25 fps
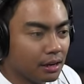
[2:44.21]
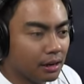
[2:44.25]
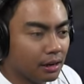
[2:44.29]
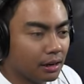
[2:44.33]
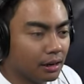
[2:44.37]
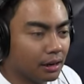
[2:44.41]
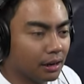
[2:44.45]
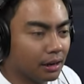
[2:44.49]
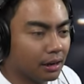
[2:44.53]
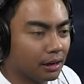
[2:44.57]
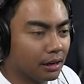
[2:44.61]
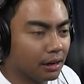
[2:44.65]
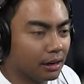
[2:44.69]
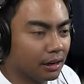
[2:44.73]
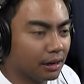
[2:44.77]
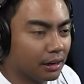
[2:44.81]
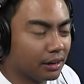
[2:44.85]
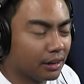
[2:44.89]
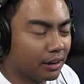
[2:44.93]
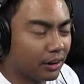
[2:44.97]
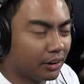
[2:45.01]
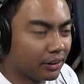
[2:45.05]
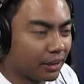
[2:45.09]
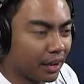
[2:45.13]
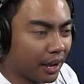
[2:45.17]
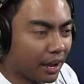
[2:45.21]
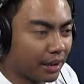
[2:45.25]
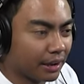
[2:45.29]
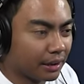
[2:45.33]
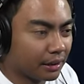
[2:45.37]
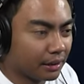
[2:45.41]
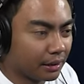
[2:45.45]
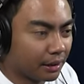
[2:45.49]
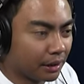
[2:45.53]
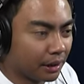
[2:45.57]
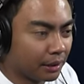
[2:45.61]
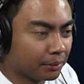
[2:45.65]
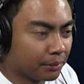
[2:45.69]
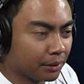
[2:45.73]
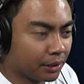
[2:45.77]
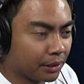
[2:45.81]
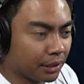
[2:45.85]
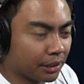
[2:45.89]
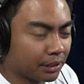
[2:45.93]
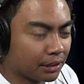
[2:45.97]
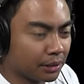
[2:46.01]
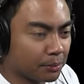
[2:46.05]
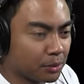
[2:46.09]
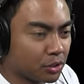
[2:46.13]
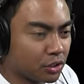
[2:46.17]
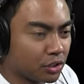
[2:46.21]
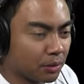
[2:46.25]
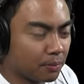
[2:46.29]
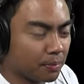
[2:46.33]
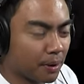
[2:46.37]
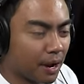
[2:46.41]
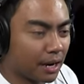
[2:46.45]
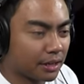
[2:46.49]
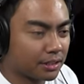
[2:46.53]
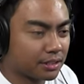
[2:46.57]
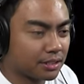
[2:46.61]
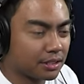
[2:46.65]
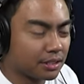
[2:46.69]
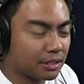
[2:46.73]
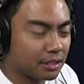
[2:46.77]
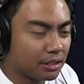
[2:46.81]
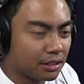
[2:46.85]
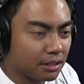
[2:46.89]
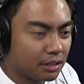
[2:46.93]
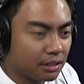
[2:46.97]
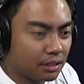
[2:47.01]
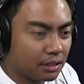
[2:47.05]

Ugh, ah, okay, I'm gonna get the music box.